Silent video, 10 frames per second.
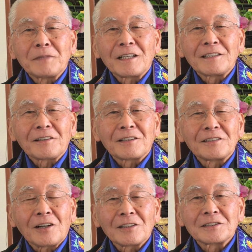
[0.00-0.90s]
by
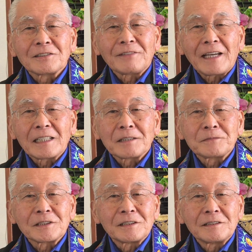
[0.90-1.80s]
our knowledge of
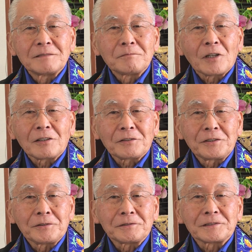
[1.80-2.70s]
atoms and
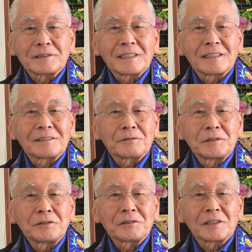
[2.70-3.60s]
molecules, that
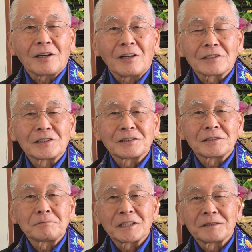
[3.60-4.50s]
we know that
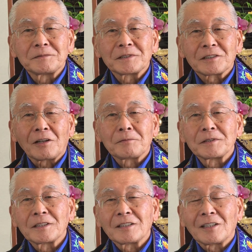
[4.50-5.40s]
oxygen becomes
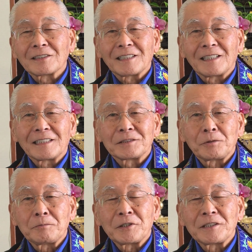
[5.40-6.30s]
carbon dioxide
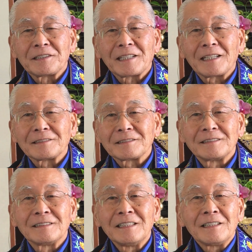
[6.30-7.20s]
as we breathe it out,
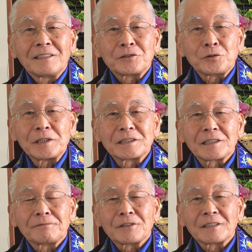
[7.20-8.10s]
and trees
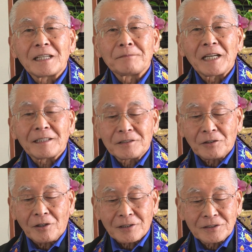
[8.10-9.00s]
convert that back
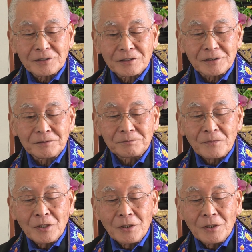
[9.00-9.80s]
to oxygen.